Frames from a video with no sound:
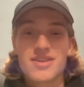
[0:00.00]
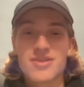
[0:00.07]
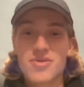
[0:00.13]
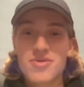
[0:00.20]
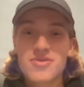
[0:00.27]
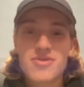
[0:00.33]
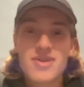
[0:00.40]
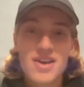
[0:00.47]

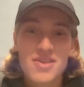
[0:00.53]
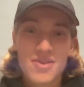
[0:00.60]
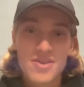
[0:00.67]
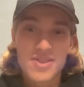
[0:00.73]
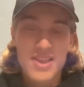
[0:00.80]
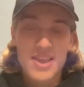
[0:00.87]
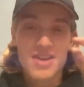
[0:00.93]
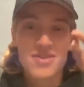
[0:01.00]
Those of you guys
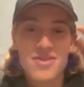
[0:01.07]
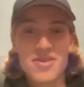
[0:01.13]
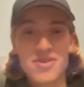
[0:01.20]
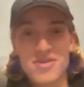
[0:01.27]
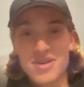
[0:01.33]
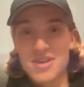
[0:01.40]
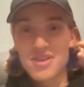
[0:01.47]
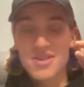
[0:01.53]
on TikTok
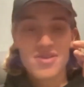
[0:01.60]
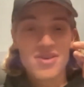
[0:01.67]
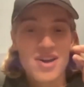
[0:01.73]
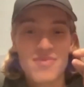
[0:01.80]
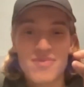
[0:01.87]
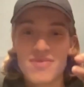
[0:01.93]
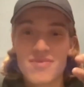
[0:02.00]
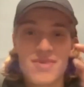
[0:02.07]
or
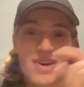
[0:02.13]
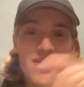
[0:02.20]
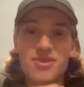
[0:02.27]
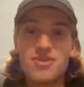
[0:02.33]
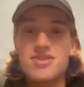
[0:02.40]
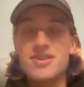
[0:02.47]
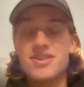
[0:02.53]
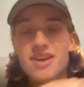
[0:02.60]
Instagram might
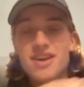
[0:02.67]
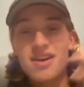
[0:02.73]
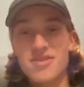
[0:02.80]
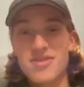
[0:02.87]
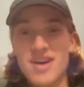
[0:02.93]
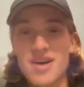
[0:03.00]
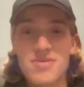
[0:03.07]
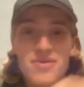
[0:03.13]
know these guys
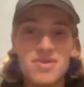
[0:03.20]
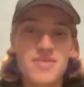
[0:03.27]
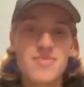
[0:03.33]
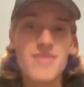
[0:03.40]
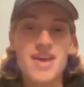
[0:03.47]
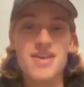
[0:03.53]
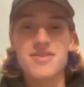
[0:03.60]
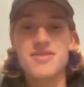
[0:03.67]
are absolutely
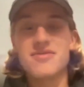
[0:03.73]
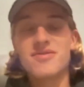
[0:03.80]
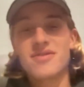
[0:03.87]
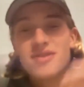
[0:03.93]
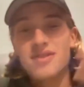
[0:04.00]
massive.